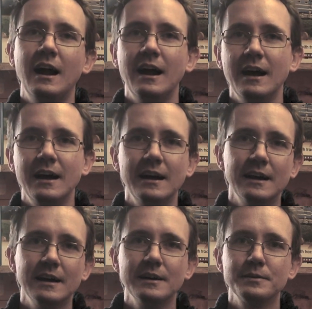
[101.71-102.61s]

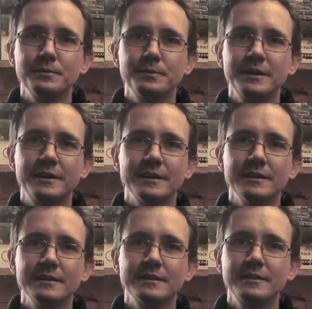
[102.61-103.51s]
Uh, we
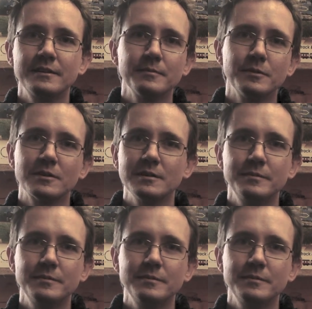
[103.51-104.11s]
can you can model